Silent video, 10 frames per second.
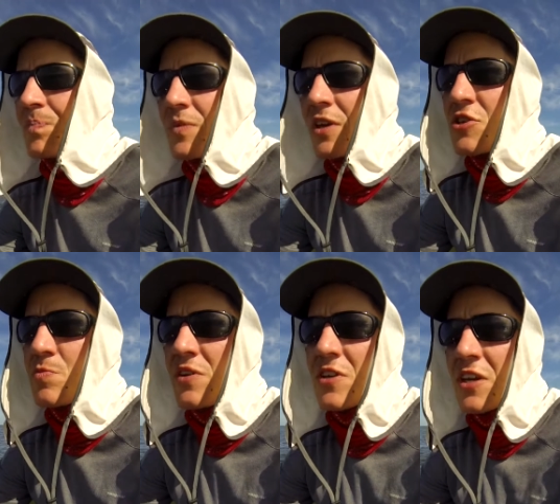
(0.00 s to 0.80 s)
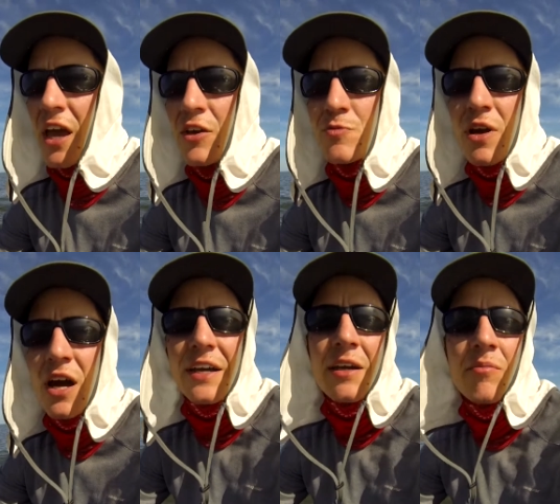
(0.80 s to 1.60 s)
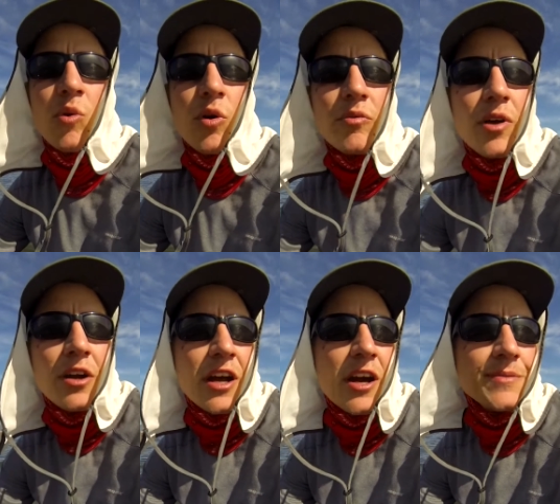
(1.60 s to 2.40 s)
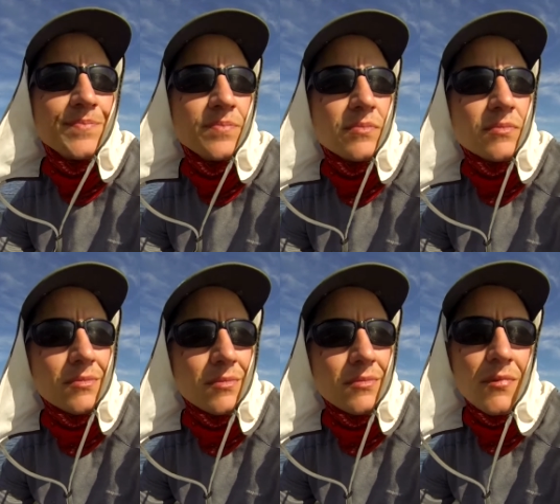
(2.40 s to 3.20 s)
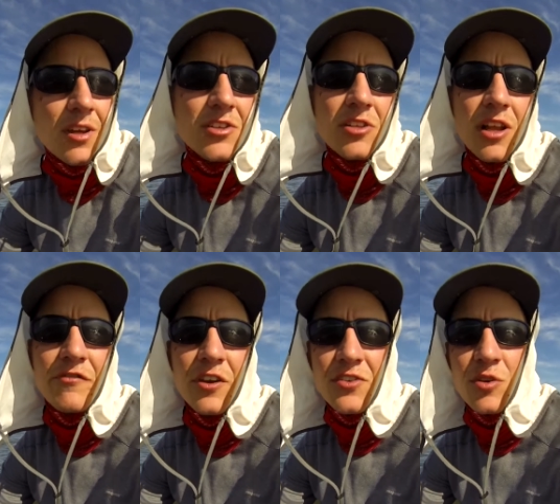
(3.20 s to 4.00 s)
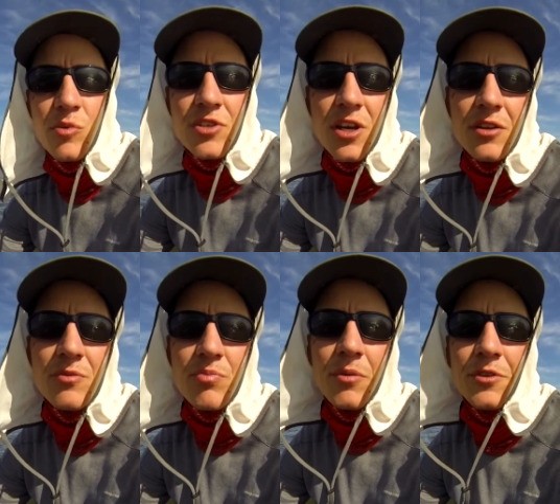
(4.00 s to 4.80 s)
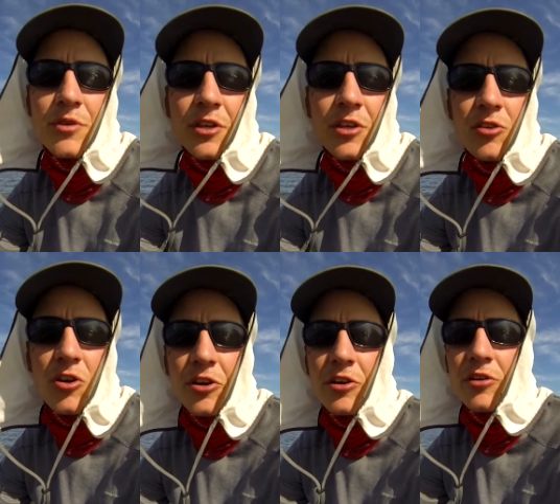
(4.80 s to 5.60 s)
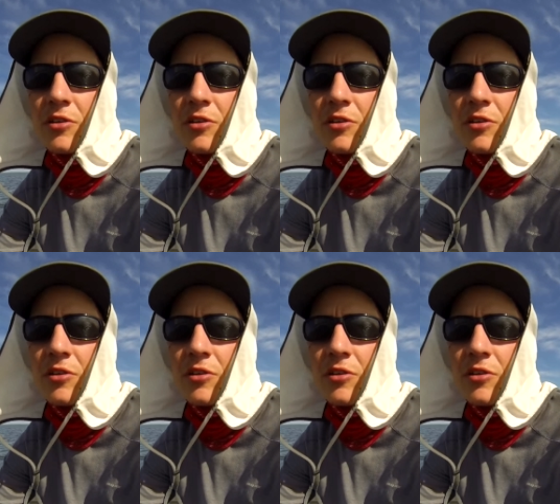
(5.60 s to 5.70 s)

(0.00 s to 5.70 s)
It just means I can't use my hiking board right now until I fix it, which I'll probably do in Key Largo.